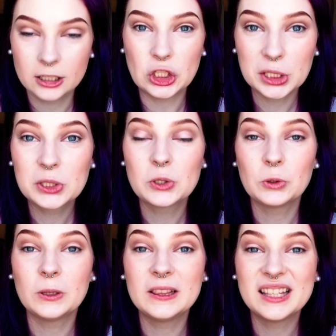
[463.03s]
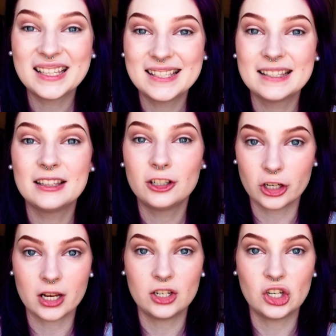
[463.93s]
Just to lessen the
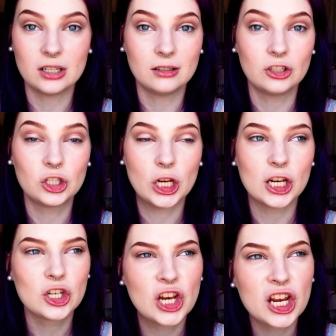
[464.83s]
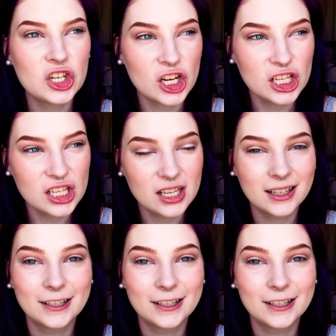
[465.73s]
changes, ch changes?